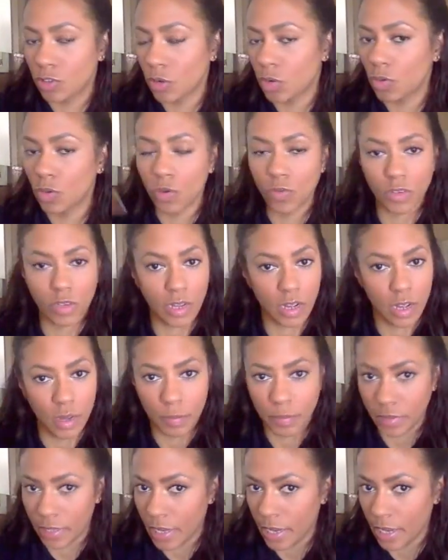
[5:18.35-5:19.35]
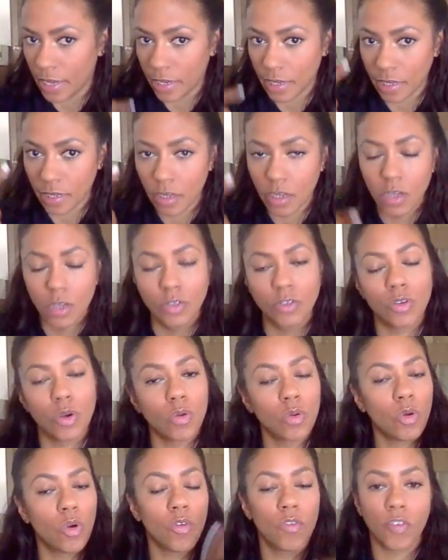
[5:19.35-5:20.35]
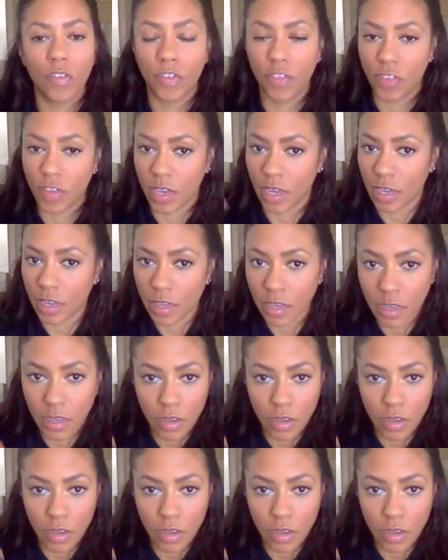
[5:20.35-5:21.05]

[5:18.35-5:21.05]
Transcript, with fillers: Don't overcomplicate it. Don't overthink